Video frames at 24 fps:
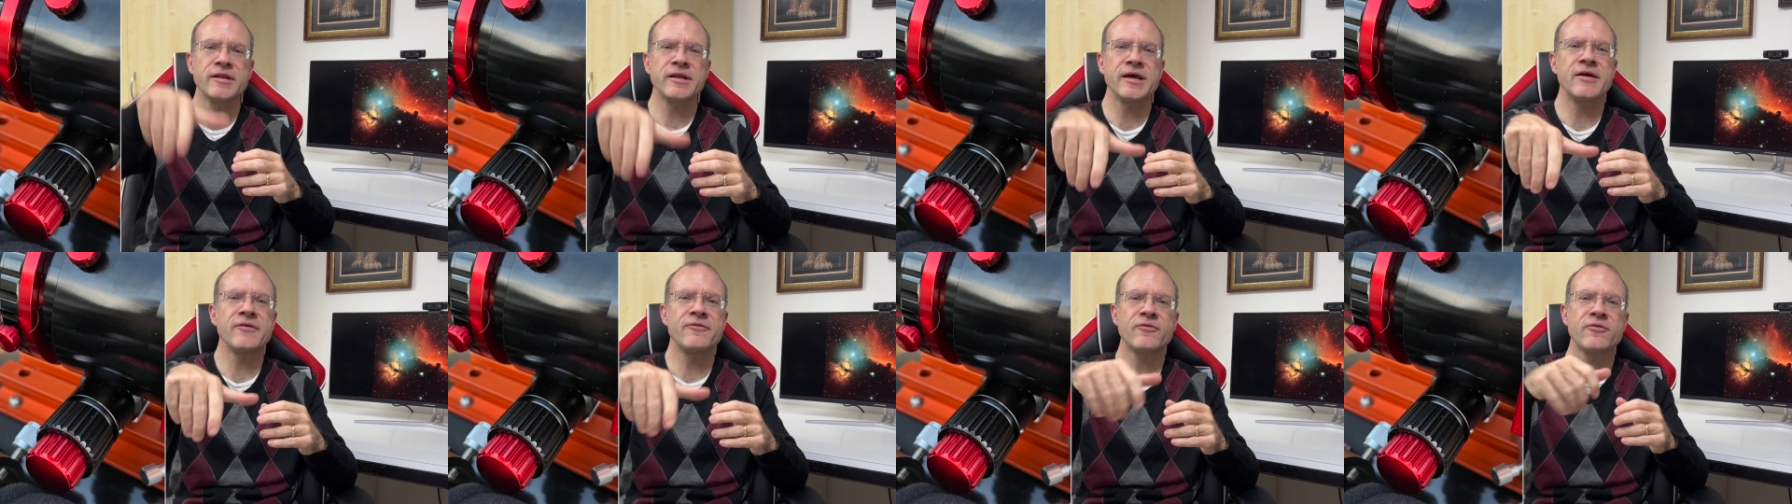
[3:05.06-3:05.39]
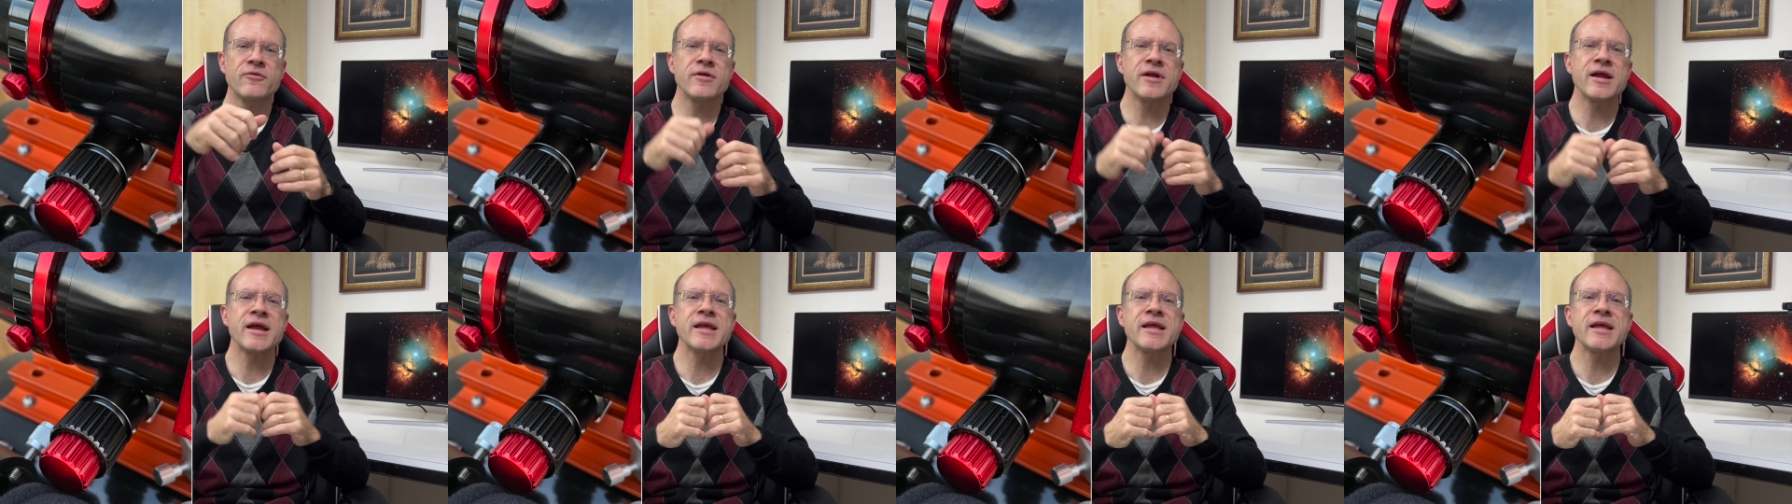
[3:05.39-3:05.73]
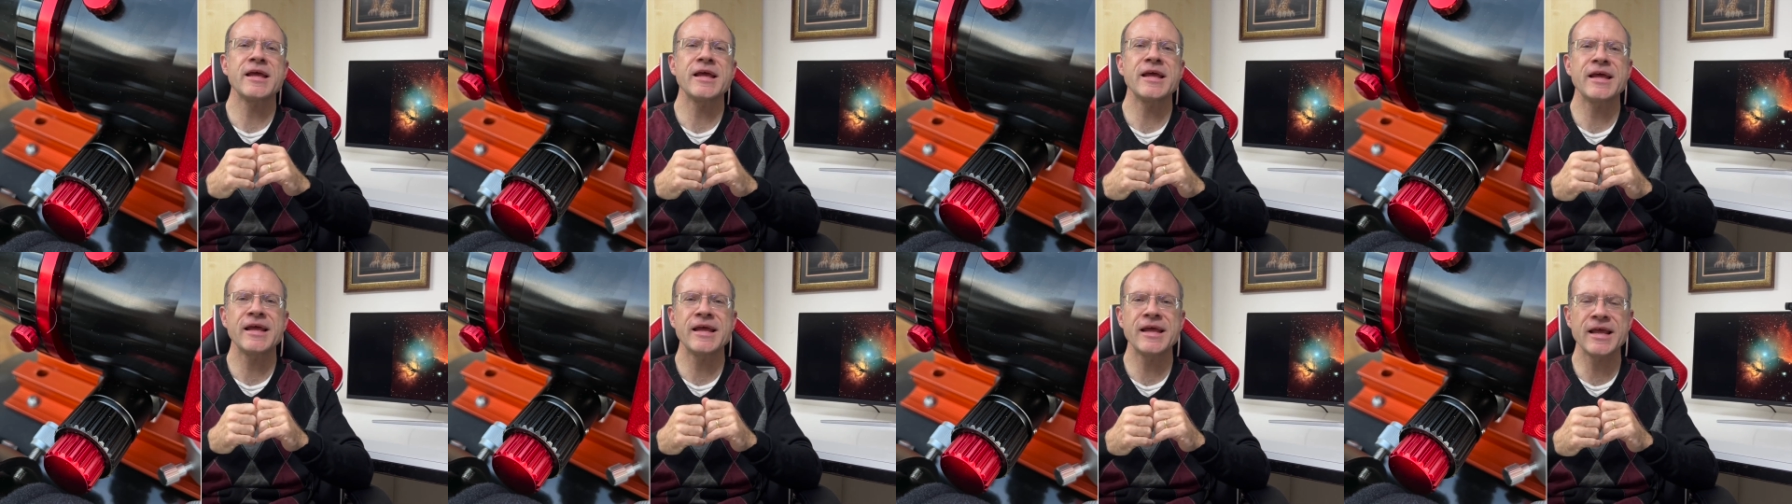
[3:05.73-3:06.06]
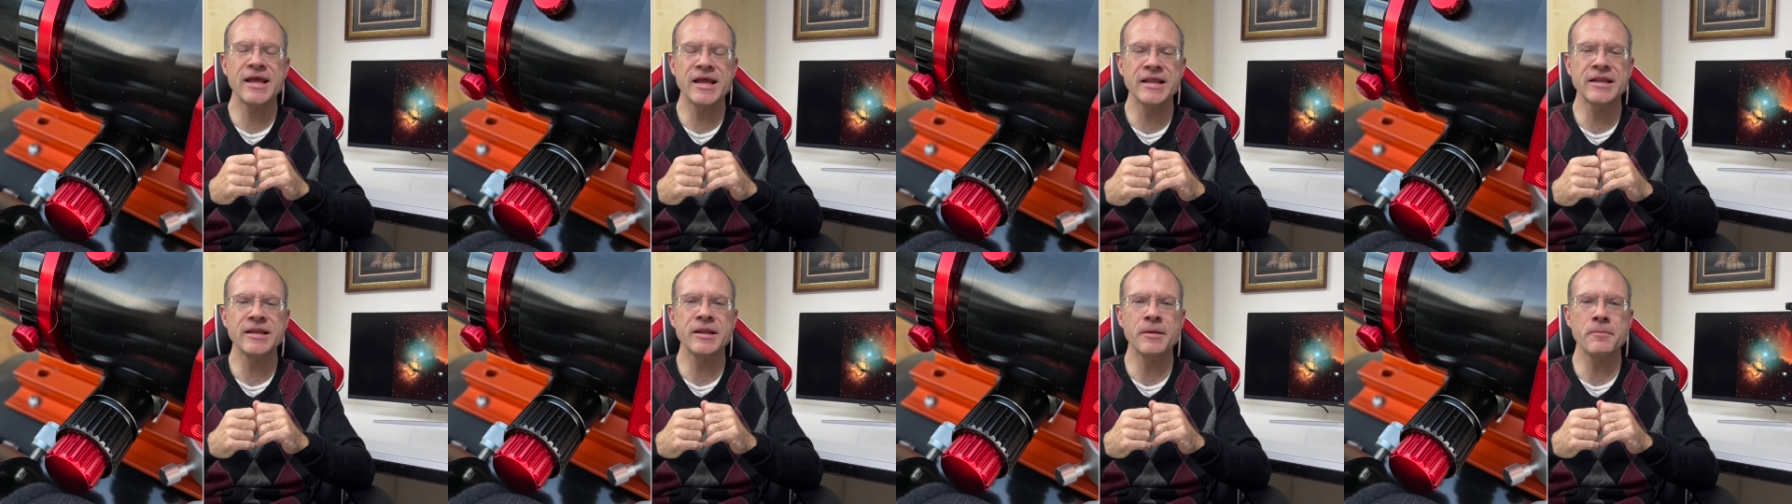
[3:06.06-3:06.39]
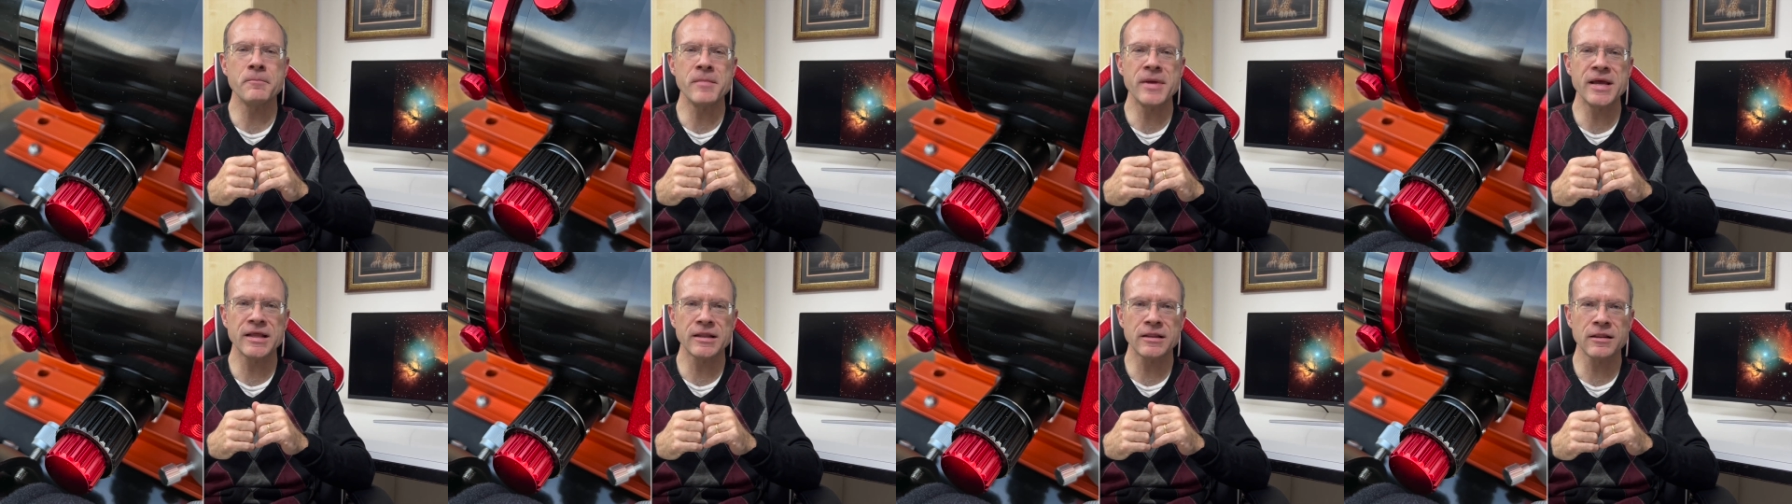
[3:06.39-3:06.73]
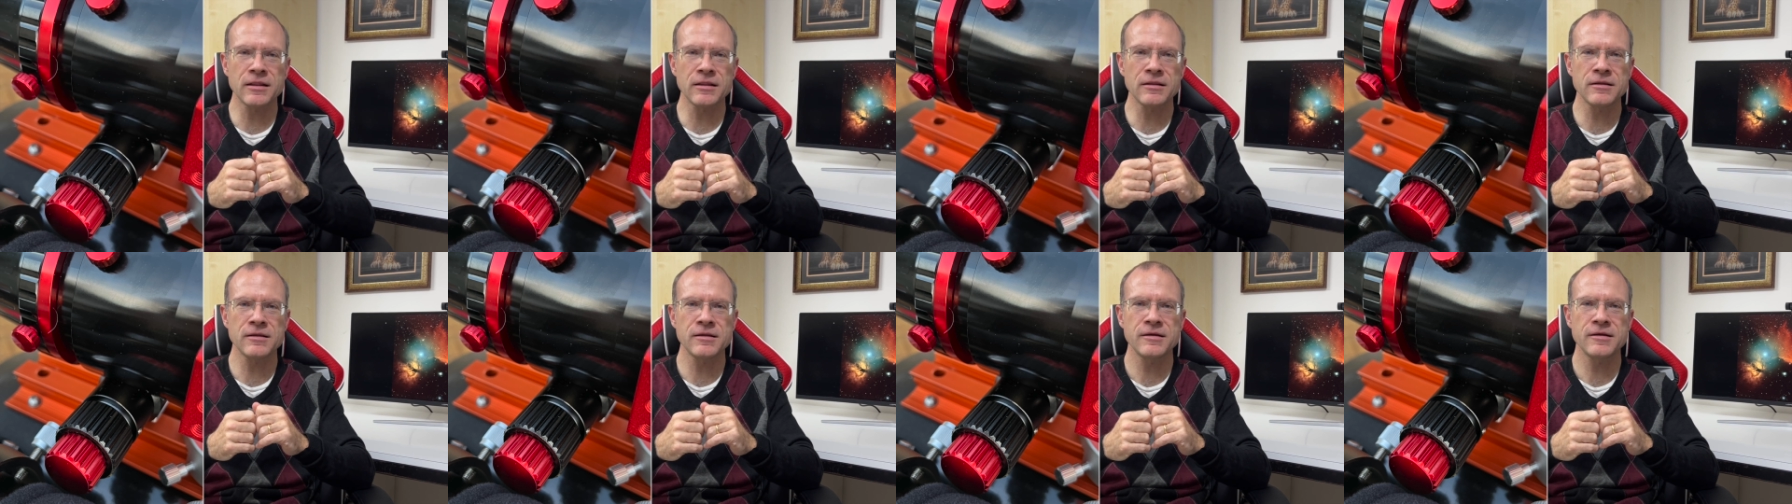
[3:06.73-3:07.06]
the FRA in the
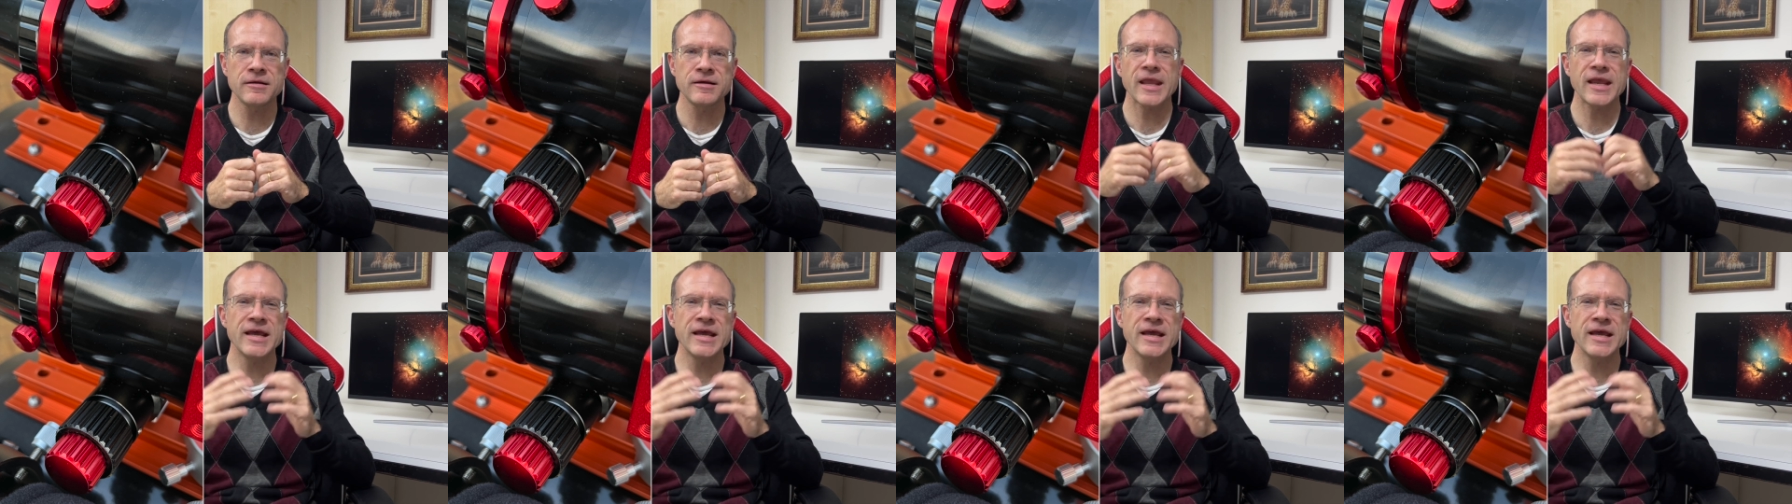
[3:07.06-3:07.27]
middle